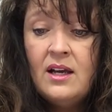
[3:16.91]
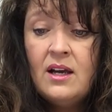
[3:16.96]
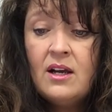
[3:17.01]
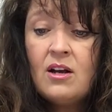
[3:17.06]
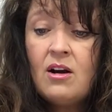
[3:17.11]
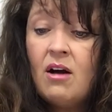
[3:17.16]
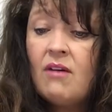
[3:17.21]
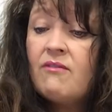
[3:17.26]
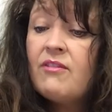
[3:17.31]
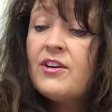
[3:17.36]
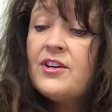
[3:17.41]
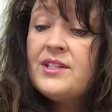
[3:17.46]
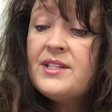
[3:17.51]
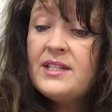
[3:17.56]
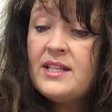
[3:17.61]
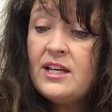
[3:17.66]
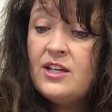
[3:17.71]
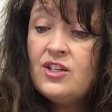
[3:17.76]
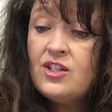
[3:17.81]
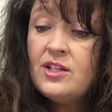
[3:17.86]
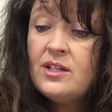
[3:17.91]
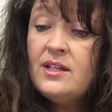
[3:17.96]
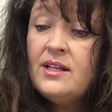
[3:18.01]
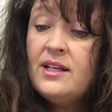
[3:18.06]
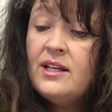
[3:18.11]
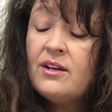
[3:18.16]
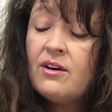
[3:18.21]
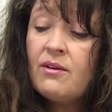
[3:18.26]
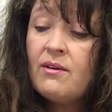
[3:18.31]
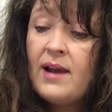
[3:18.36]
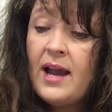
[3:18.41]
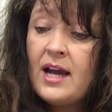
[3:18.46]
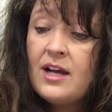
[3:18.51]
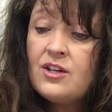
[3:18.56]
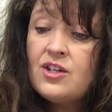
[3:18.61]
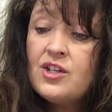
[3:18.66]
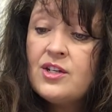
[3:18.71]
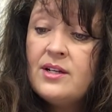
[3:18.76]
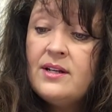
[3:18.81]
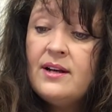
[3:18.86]
conversation,
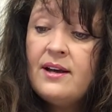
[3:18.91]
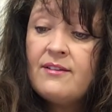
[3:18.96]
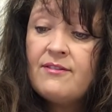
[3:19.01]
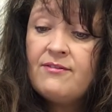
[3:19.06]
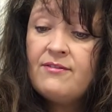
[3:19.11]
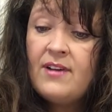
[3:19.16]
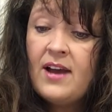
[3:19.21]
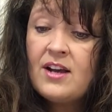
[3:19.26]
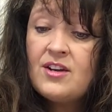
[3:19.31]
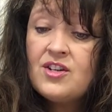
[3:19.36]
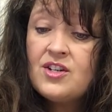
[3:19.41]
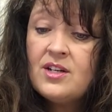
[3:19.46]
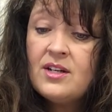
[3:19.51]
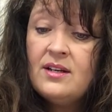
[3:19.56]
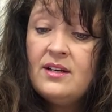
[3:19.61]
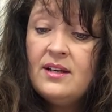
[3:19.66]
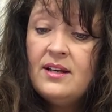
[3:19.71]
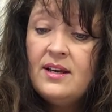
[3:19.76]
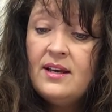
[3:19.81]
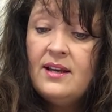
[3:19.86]
interaction, affection,